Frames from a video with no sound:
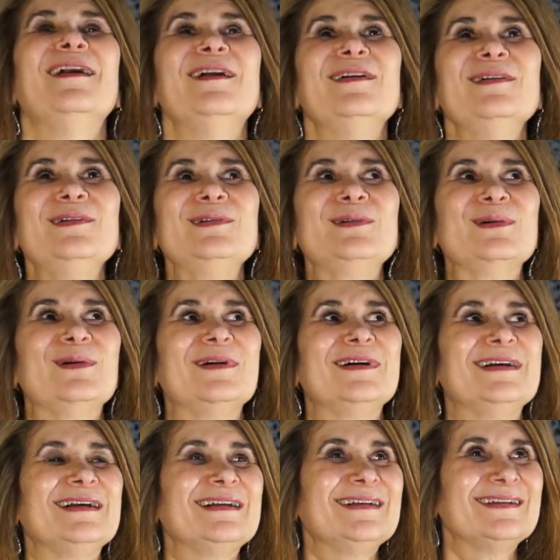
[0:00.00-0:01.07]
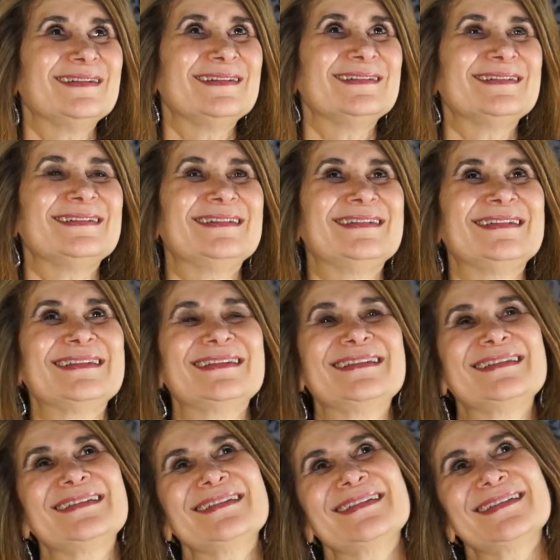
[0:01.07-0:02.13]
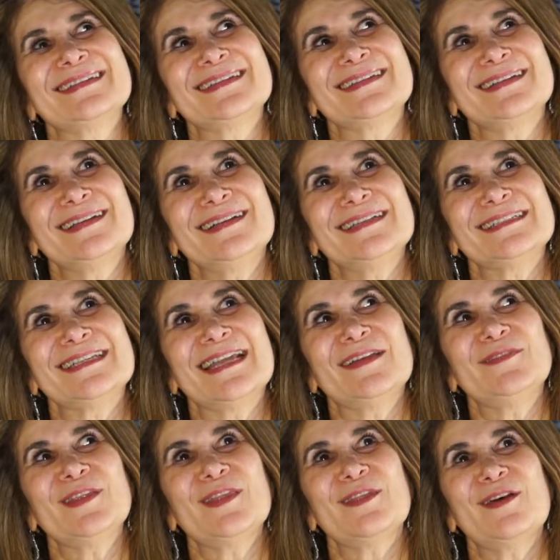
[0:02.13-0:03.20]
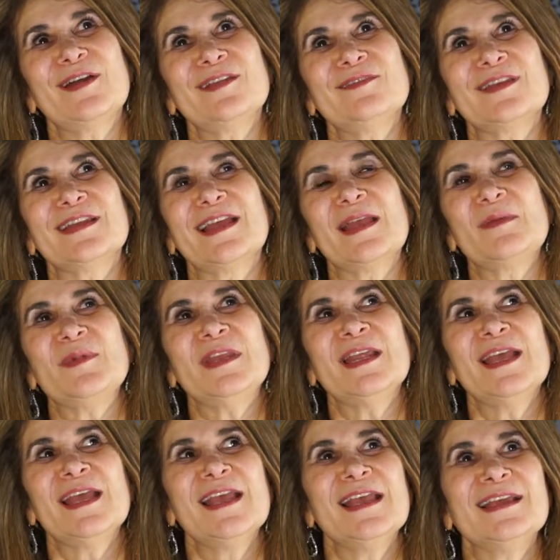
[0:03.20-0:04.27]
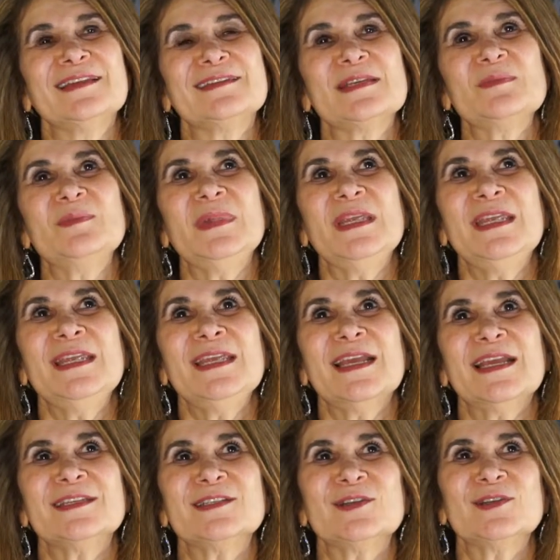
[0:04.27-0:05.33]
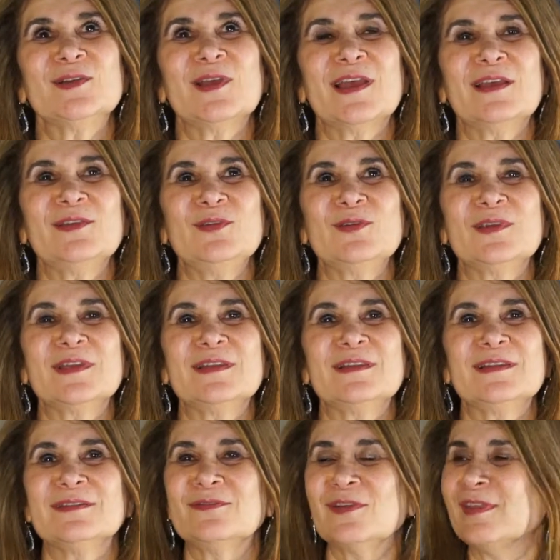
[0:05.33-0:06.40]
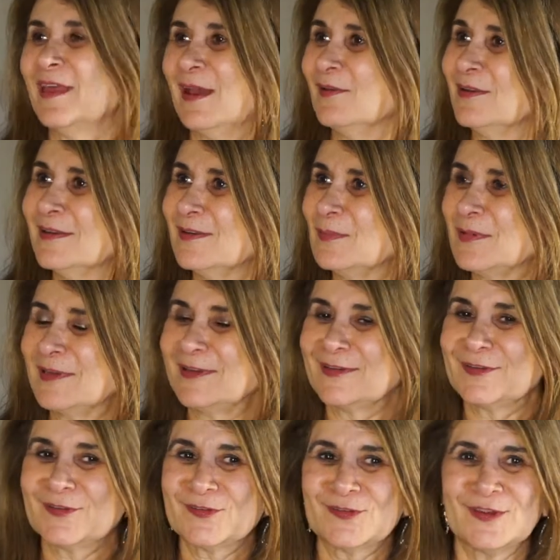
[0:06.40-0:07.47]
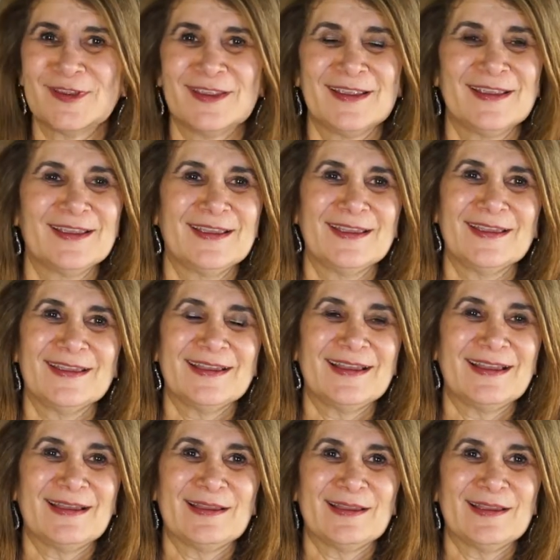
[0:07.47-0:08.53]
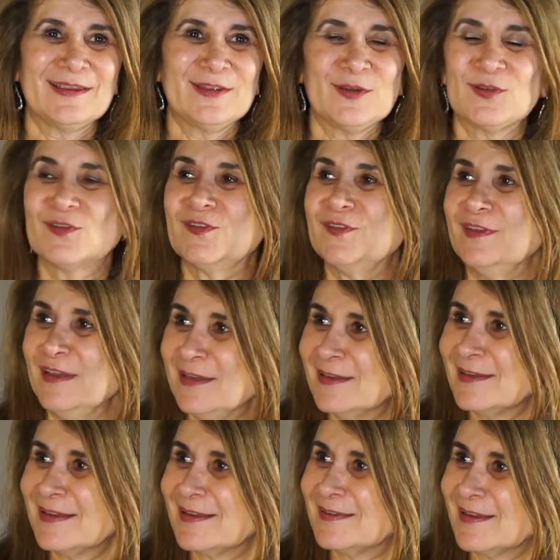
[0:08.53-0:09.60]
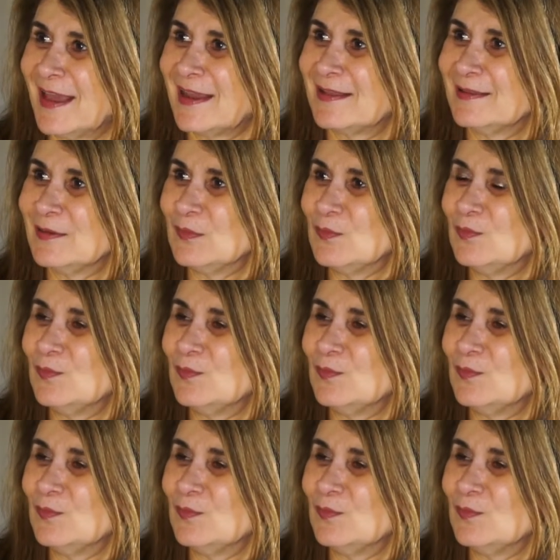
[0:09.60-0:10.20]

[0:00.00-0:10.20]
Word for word: Oh, uh, gosh, I haven't thought of it. I, I, mean, to me, I don't know how you can live without it because, uh, you know, seeing exactly